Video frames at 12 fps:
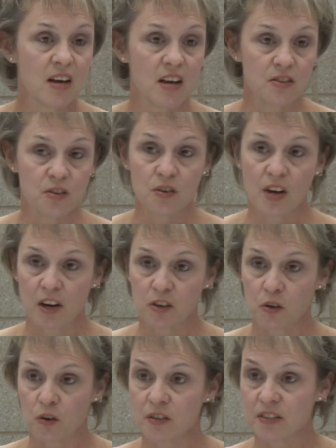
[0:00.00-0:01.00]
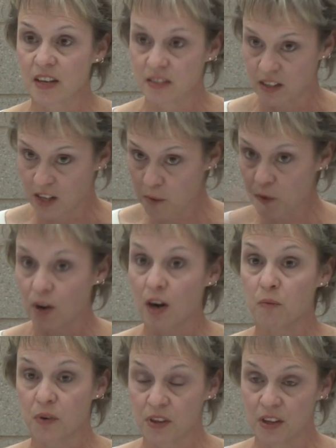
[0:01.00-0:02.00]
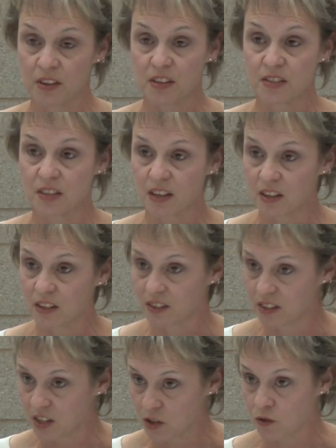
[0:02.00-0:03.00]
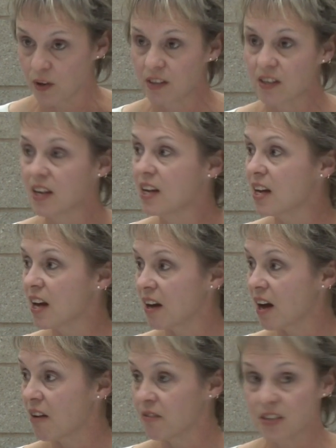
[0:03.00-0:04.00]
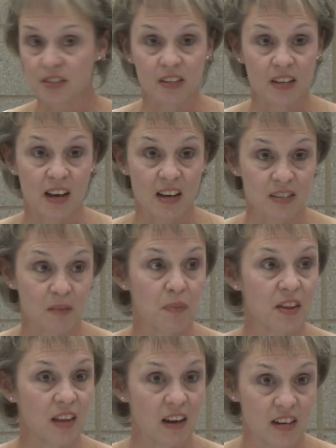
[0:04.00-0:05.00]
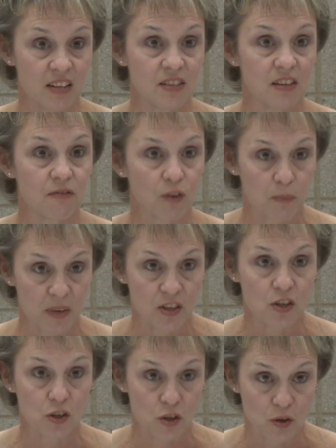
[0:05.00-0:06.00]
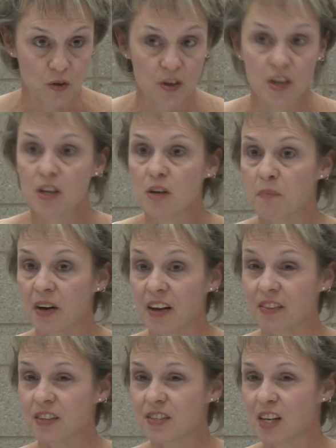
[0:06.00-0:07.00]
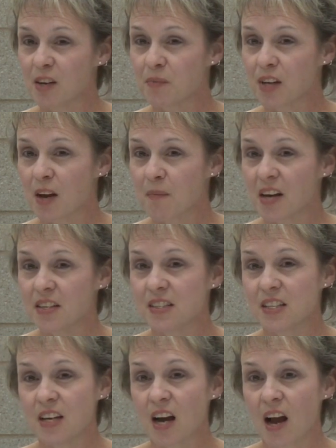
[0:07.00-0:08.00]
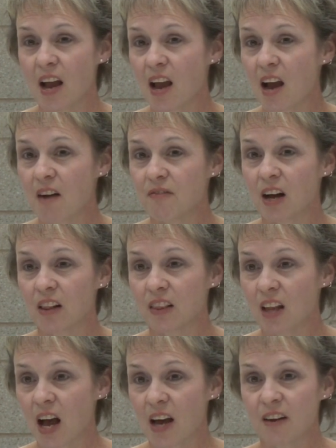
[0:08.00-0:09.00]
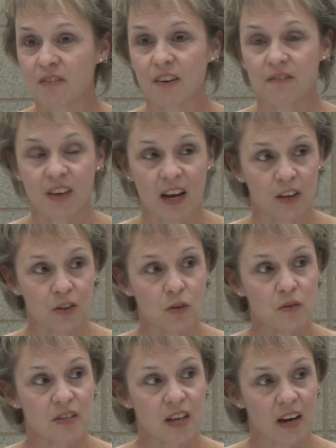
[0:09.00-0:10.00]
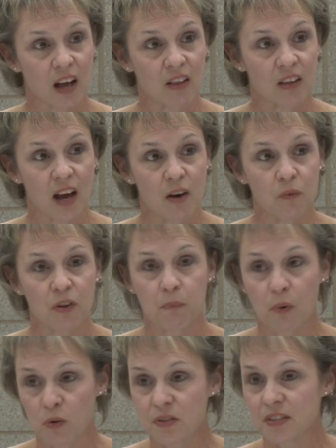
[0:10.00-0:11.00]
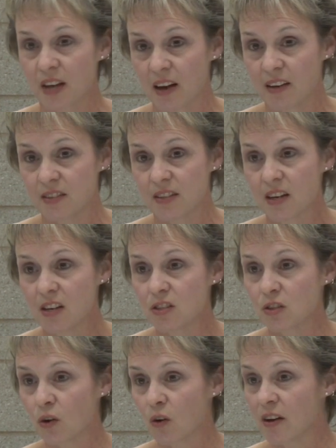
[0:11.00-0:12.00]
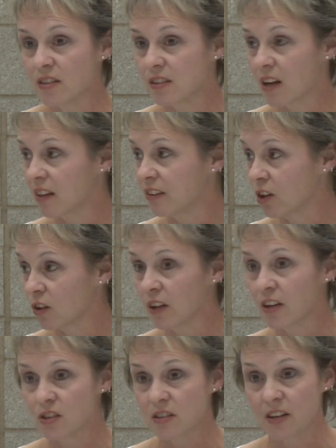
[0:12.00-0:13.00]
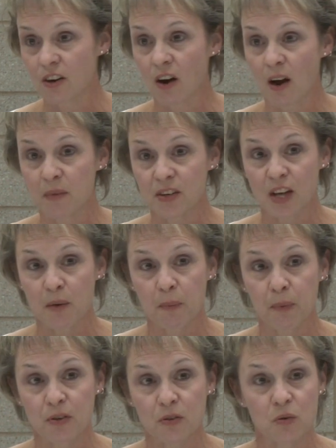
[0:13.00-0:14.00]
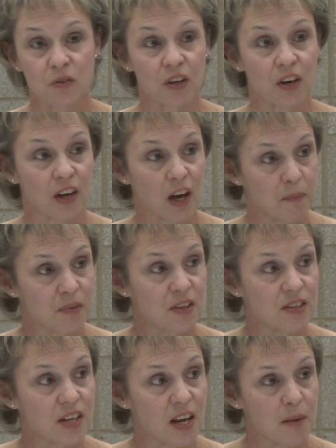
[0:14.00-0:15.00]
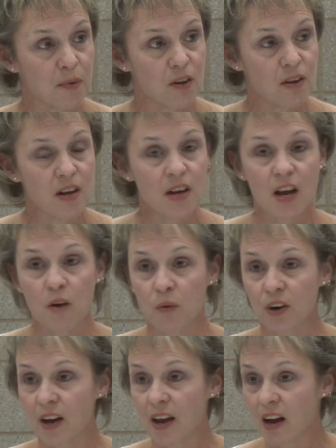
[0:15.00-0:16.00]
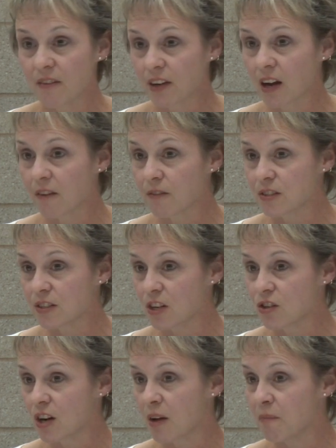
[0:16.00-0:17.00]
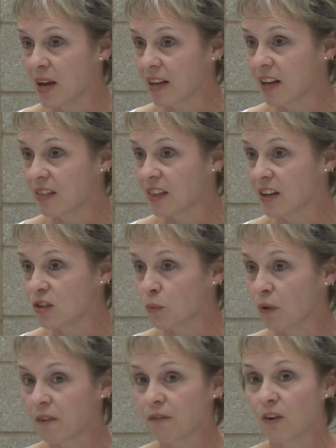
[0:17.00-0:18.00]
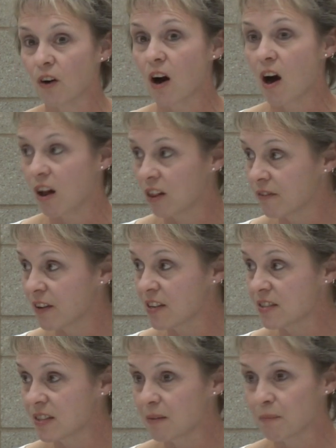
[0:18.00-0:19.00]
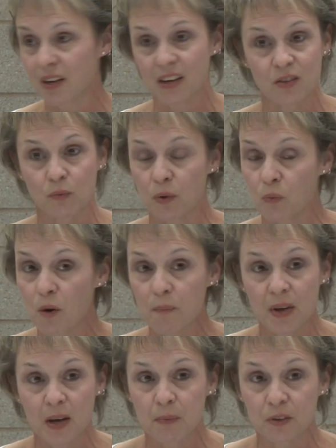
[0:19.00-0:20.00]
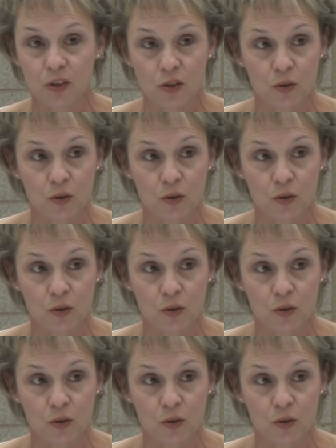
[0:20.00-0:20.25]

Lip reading: As you knock doors as a Democrat within this district, obviously it hasn't been that easy for me to do. But at the same time, I have a lot of values that align with both sides. So So as your legislator, I'm the type of person who's going to come to the table and we're going to have a conversation on making things work for all of us because we won't be able to